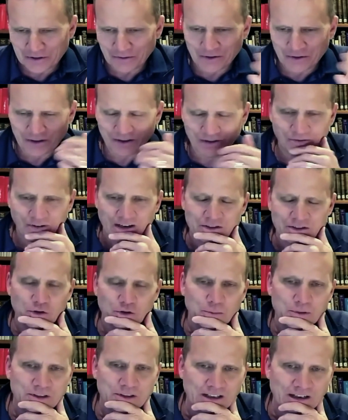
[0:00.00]
of the
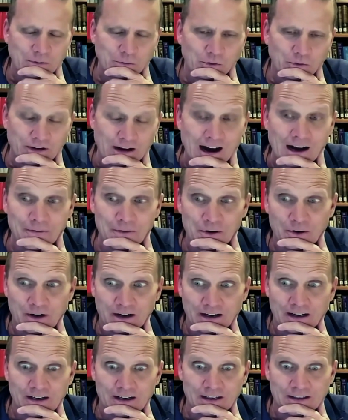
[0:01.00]
confessional, but they will nod their
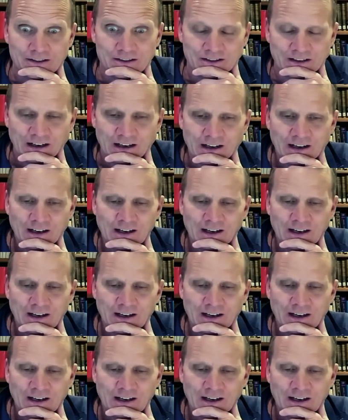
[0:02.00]
heads.